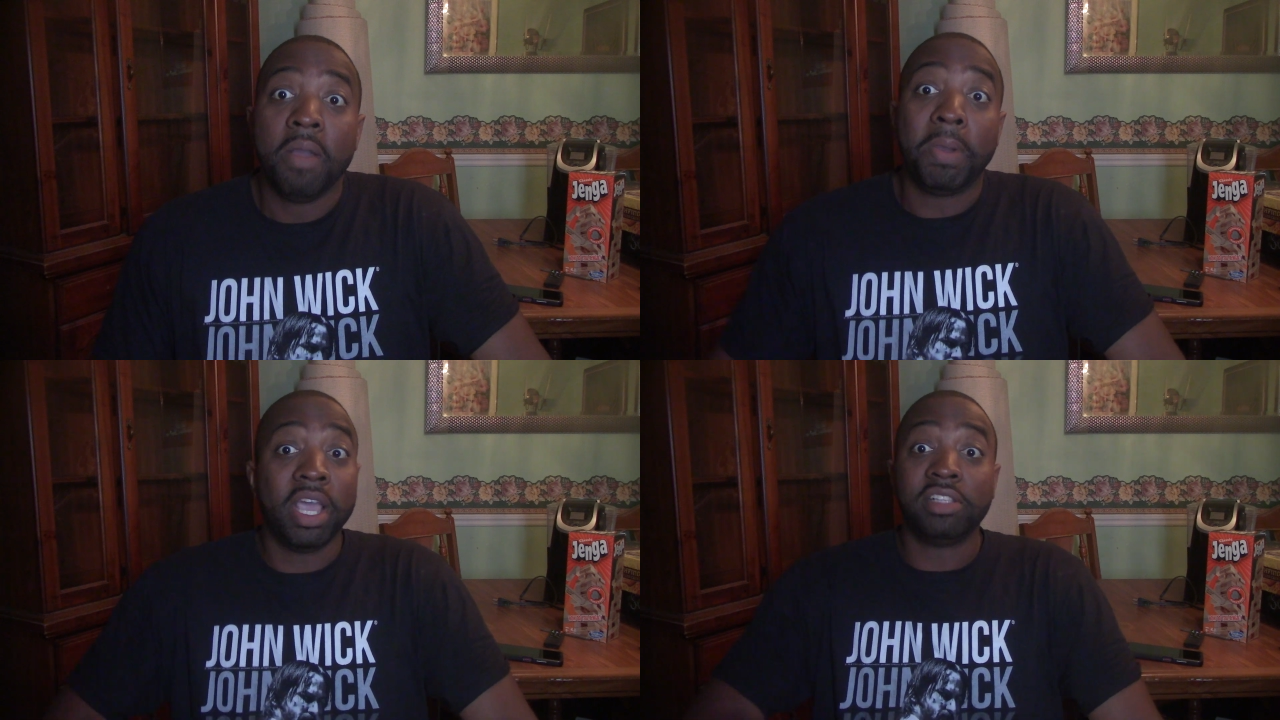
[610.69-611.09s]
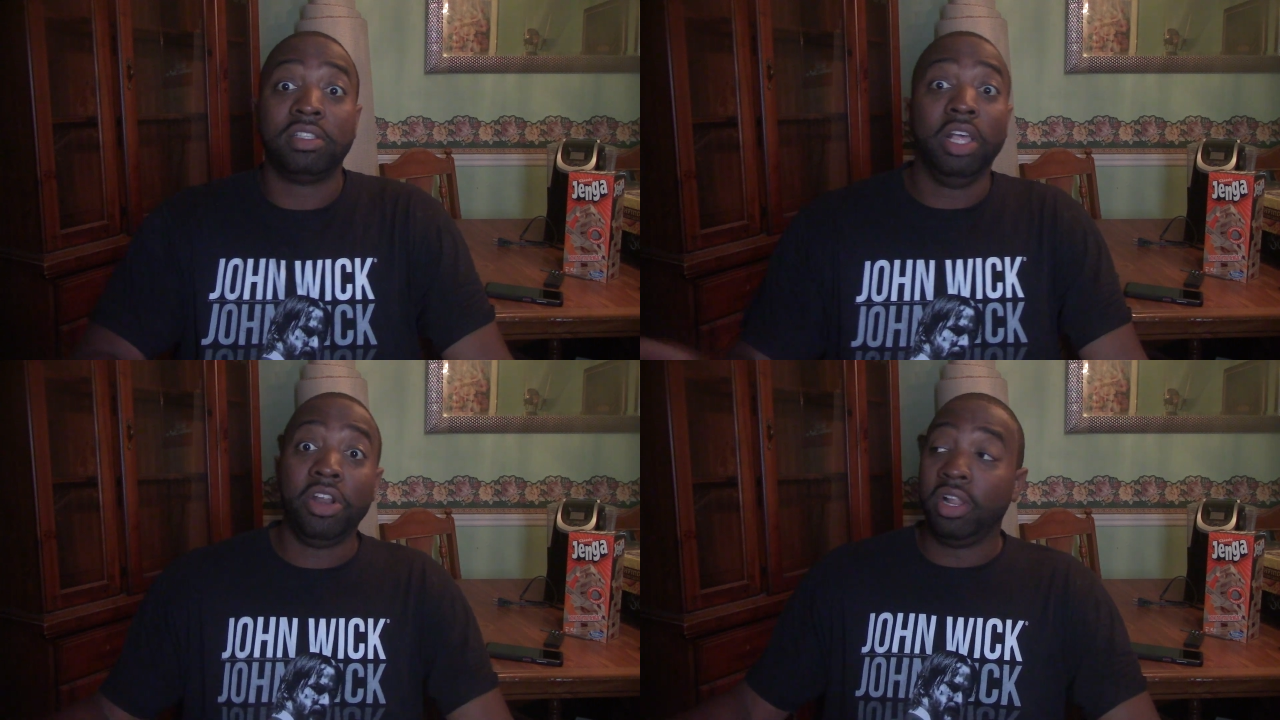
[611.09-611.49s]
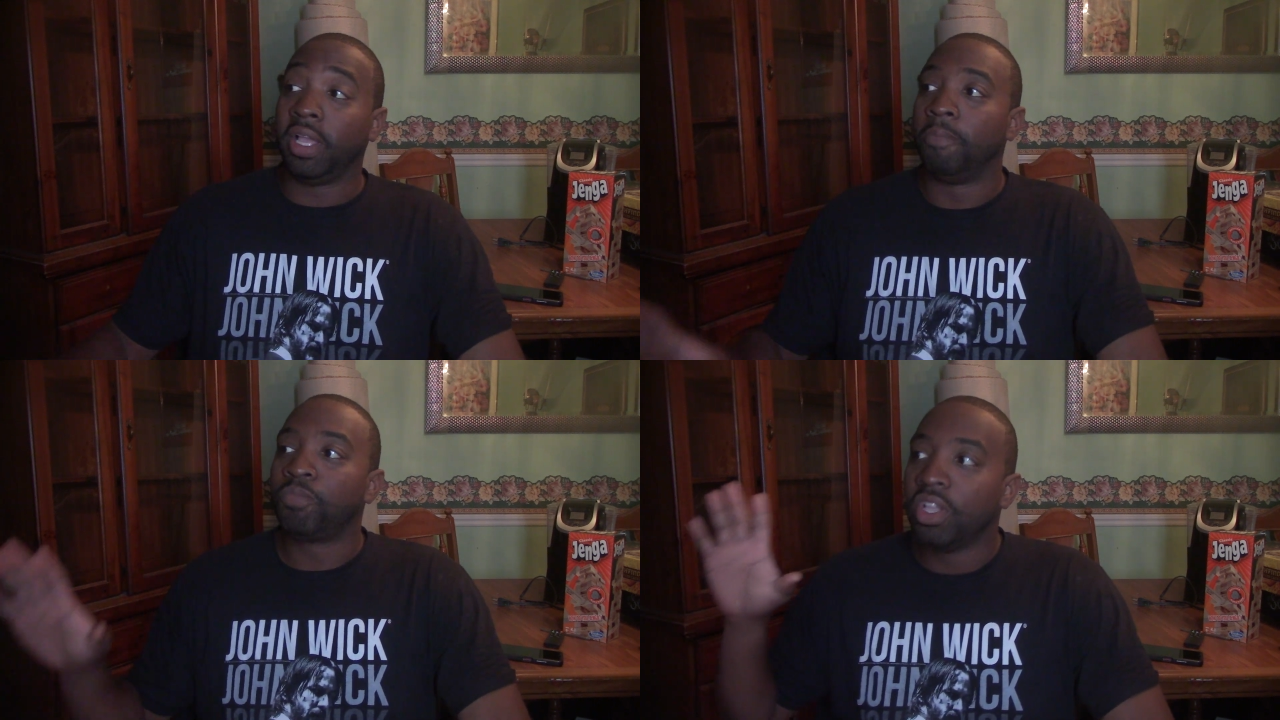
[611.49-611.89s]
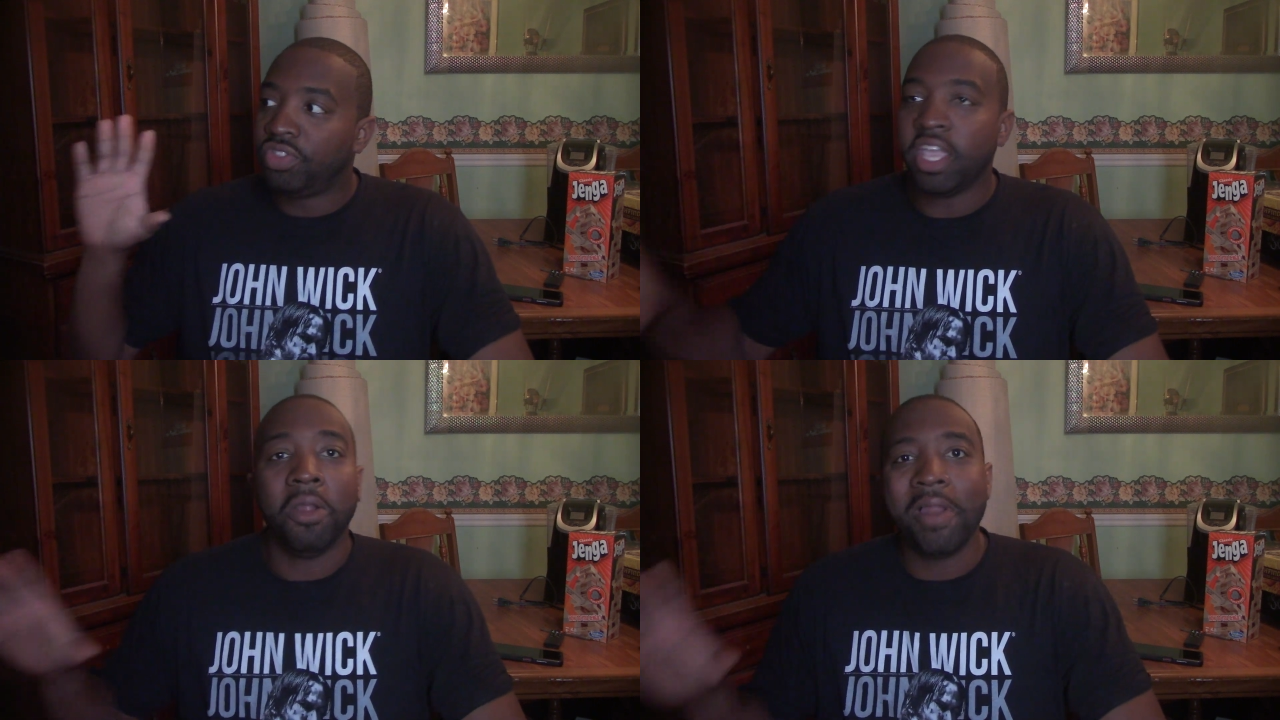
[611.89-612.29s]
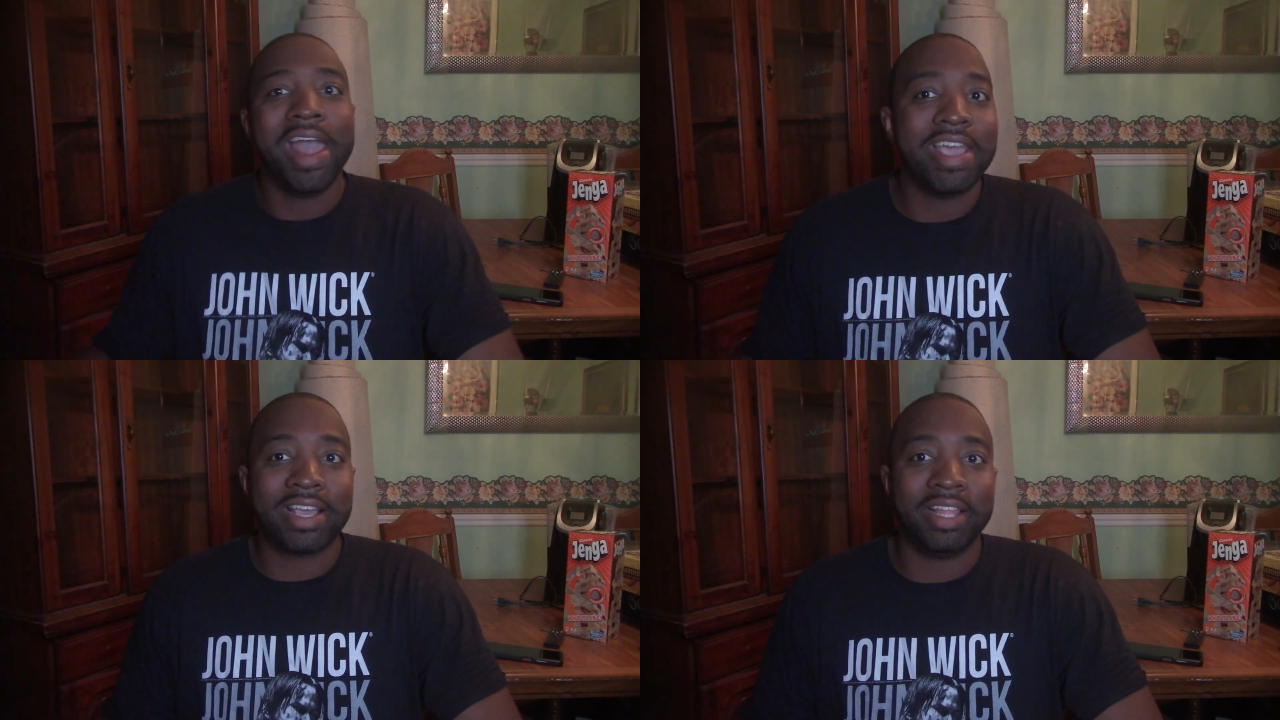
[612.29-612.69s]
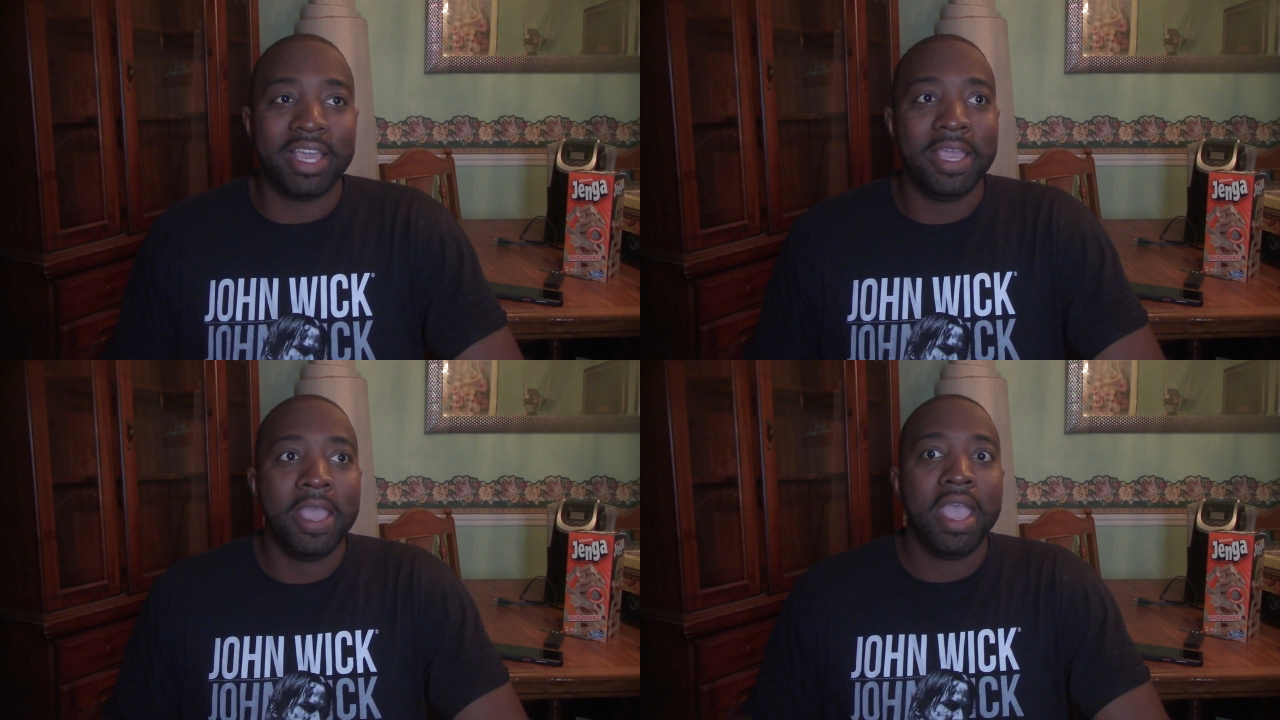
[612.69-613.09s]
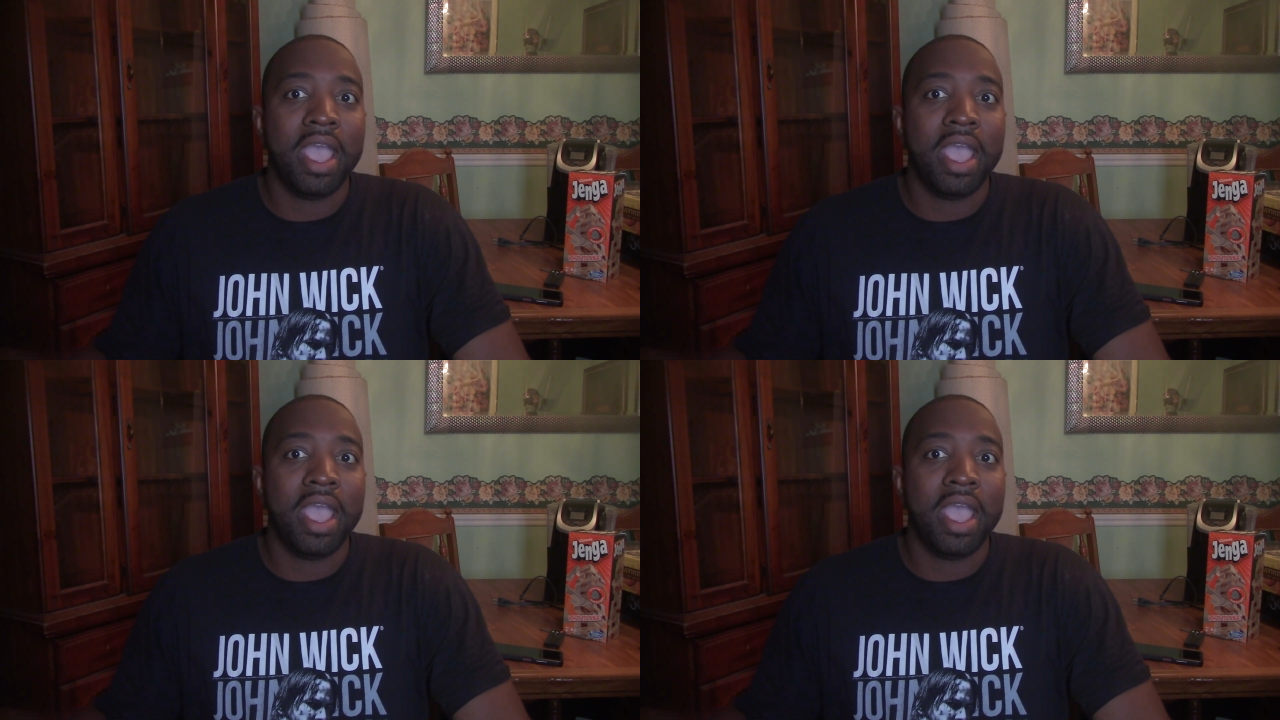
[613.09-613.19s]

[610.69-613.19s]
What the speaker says: Because literally, theoretically,